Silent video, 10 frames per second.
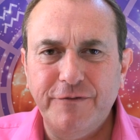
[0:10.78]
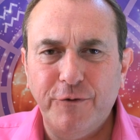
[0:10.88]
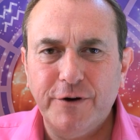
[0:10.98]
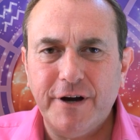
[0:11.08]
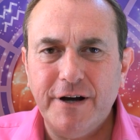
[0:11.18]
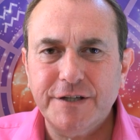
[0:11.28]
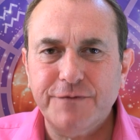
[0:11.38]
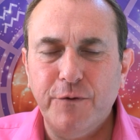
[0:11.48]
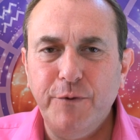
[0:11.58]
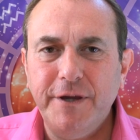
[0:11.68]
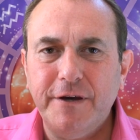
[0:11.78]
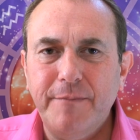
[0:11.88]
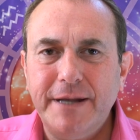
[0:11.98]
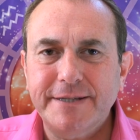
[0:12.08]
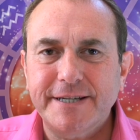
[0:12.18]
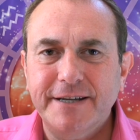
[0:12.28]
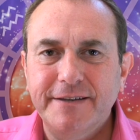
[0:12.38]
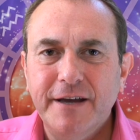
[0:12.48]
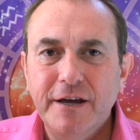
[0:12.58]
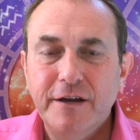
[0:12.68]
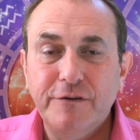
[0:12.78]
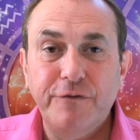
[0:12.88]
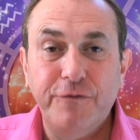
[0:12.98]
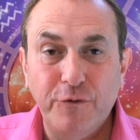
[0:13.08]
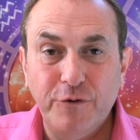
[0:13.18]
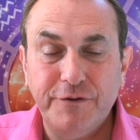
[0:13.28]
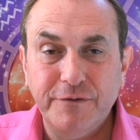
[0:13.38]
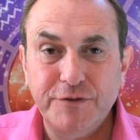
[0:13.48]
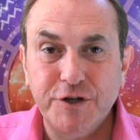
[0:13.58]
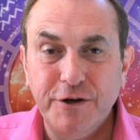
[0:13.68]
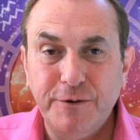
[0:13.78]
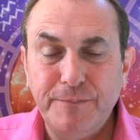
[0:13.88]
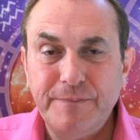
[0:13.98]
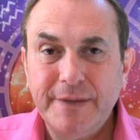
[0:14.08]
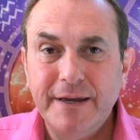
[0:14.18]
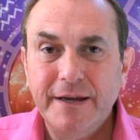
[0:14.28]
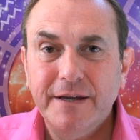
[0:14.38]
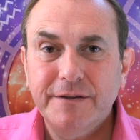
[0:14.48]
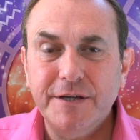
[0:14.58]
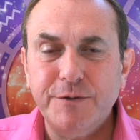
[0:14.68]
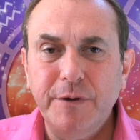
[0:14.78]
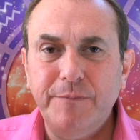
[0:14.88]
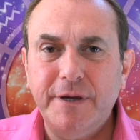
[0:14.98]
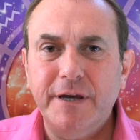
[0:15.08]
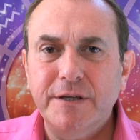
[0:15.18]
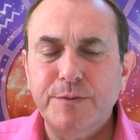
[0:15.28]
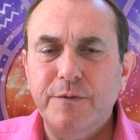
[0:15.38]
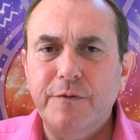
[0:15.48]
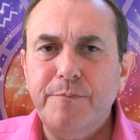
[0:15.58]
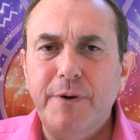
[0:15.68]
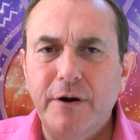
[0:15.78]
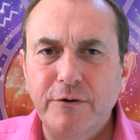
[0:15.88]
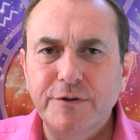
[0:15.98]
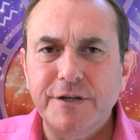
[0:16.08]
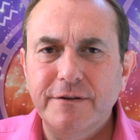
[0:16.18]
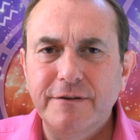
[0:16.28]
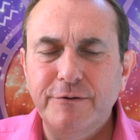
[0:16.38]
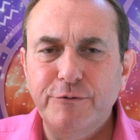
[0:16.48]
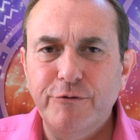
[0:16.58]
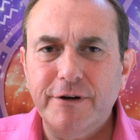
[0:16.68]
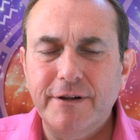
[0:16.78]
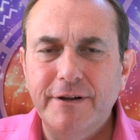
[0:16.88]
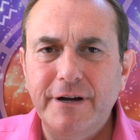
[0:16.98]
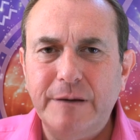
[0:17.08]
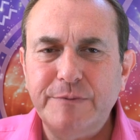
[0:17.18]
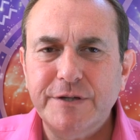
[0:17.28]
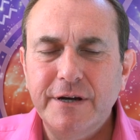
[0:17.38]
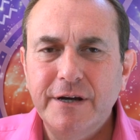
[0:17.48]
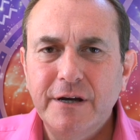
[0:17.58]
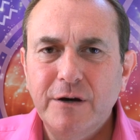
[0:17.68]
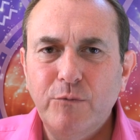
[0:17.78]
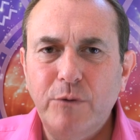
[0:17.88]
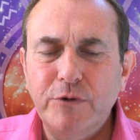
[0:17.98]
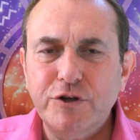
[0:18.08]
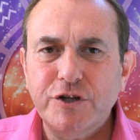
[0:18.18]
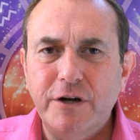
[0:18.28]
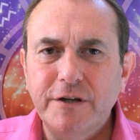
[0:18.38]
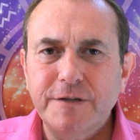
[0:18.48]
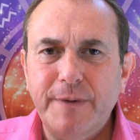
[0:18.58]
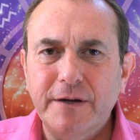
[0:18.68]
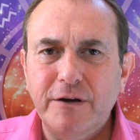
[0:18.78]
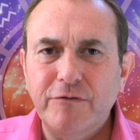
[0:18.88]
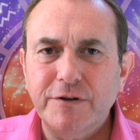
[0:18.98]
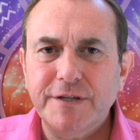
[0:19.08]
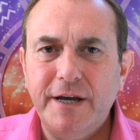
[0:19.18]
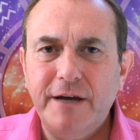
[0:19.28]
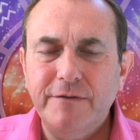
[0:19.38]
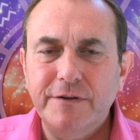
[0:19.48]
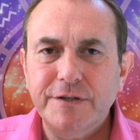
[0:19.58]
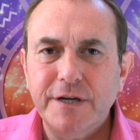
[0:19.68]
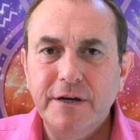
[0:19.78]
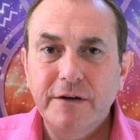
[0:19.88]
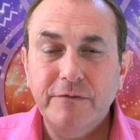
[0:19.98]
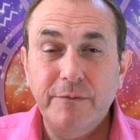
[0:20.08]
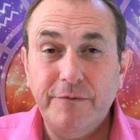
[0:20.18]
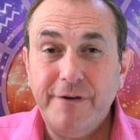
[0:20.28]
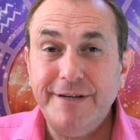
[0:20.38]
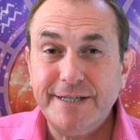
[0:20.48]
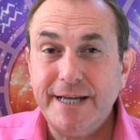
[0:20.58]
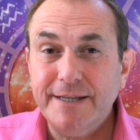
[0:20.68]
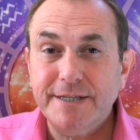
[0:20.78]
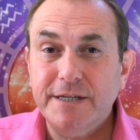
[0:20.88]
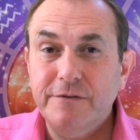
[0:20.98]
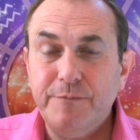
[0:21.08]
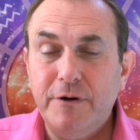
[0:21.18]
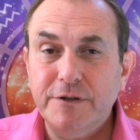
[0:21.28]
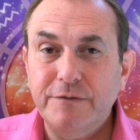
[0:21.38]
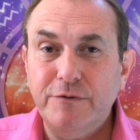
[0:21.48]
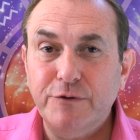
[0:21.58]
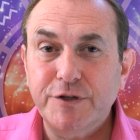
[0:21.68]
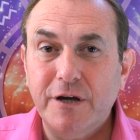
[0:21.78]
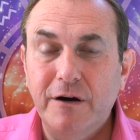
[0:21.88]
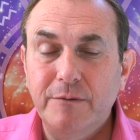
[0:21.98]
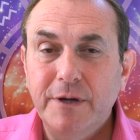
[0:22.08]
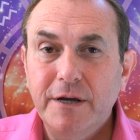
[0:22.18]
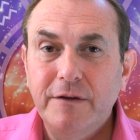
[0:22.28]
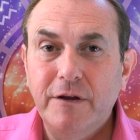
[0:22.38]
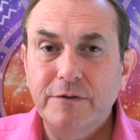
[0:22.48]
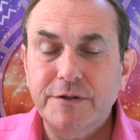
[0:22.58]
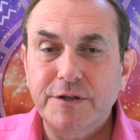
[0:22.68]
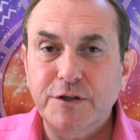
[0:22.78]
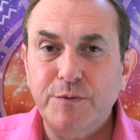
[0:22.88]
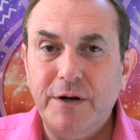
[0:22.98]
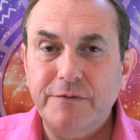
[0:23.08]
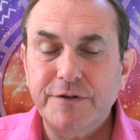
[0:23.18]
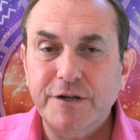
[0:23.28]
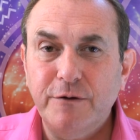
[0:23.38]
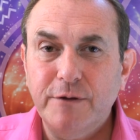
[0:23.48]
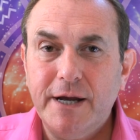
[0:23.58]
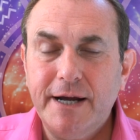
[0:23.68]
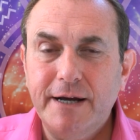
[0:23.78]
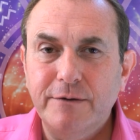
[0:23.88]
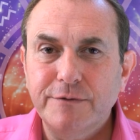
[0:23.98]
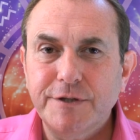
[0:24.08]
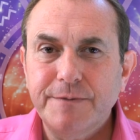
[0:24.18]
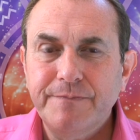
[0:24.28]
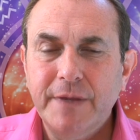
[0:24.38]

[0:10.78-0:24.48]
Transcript: forecast for week commencing the 4th of June. This week begins with a potent lunar eclipse, one which shines back across the heavens from a very sensitive part of your scope known as the 12th solar house.